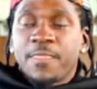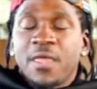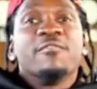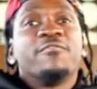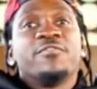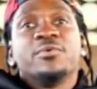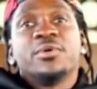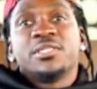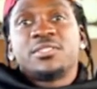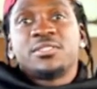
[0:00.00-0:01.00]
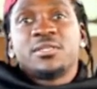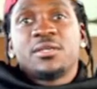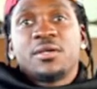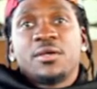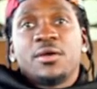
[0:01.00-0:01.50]
influence
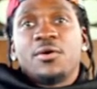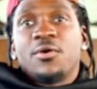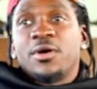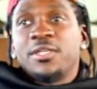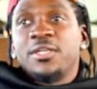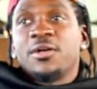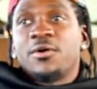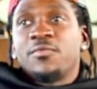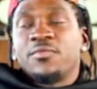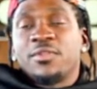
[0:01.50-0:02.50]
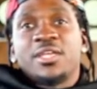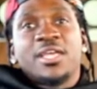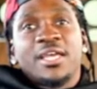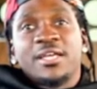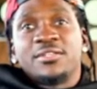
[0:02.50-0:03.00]
on you know the
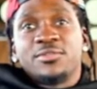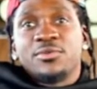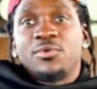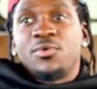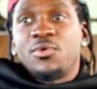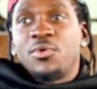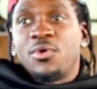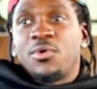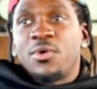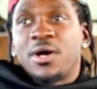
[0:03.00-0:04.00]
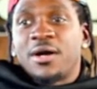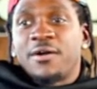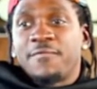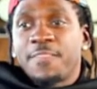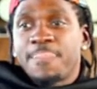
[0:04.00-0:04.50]
kids who who who uh
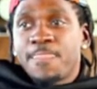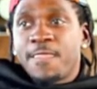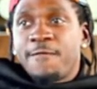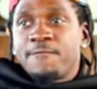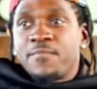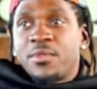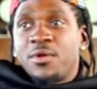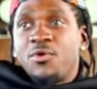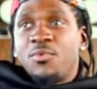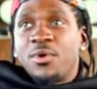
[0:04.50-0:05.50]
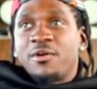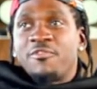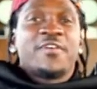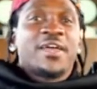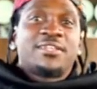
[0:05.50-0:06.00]
who were
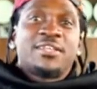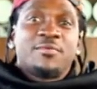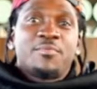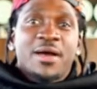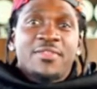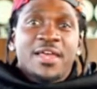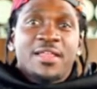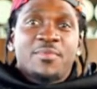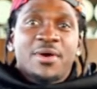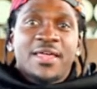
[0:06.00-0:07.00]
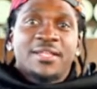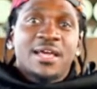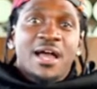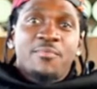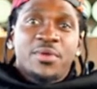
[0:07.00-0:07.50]
affected by that by that
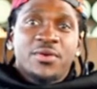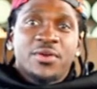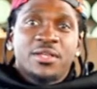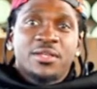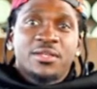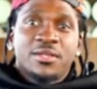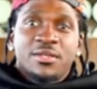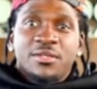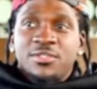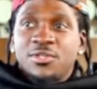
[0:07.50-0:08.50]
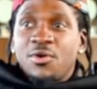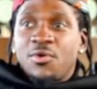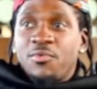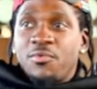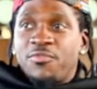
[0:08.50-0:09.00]
time period.
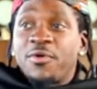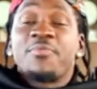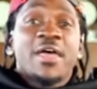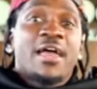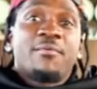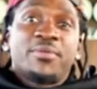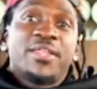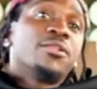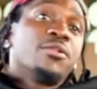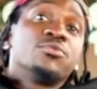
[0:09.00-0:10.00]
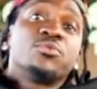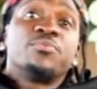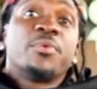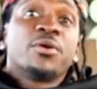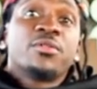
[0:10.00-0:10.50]
So from that, Play Cloths was
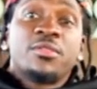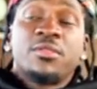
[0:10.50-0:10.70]
birthed